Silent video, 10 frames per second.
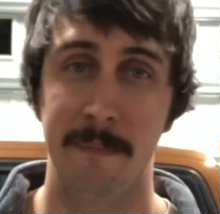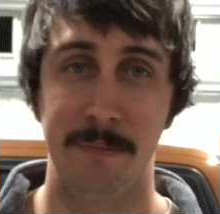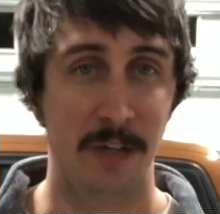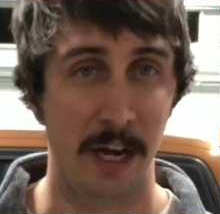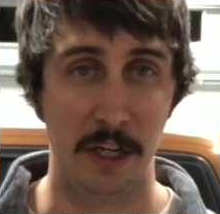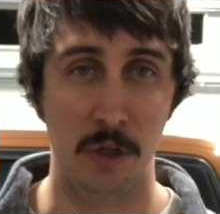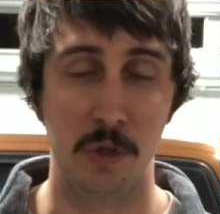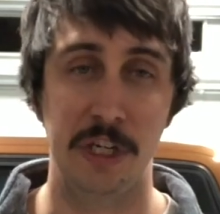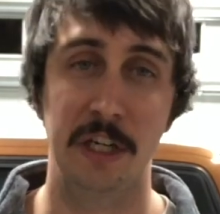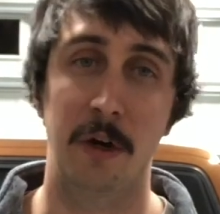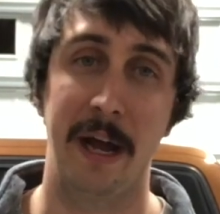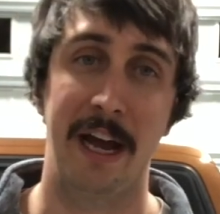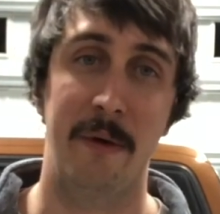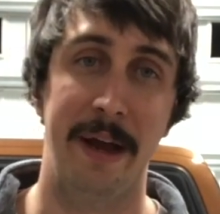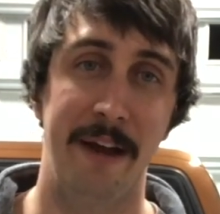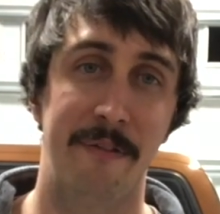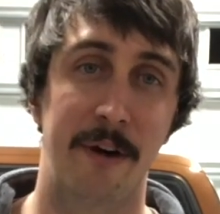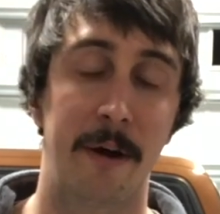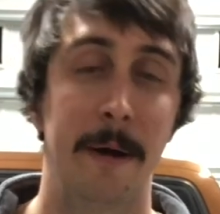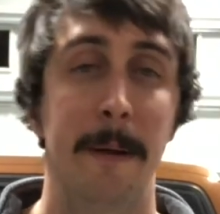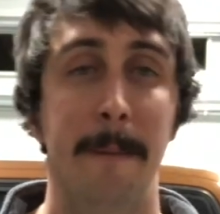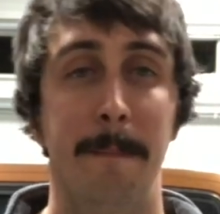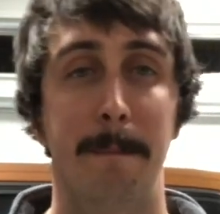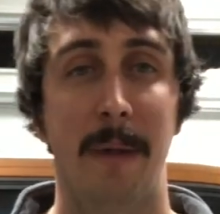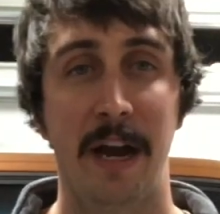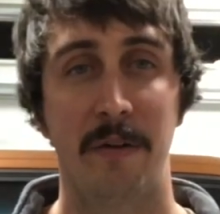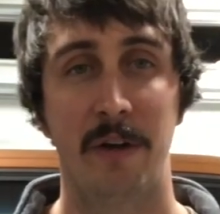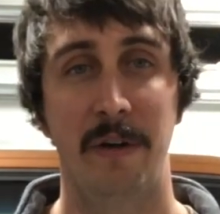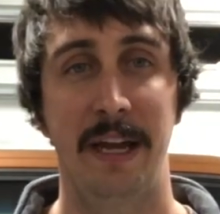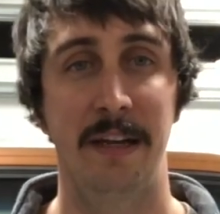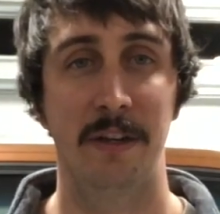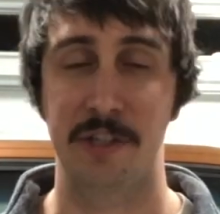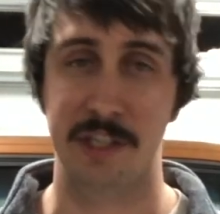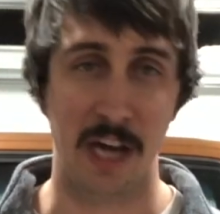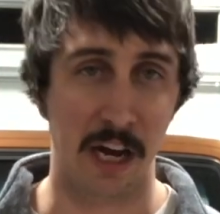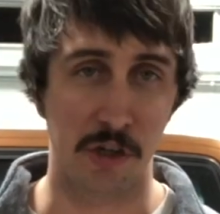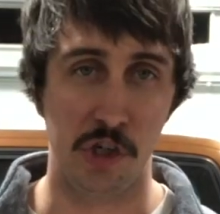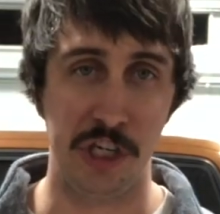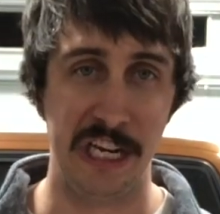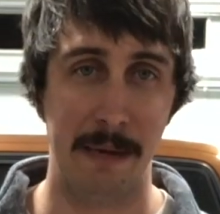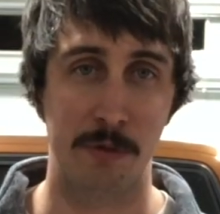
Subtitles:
Not a huge deal. However, my rear end, the stock GM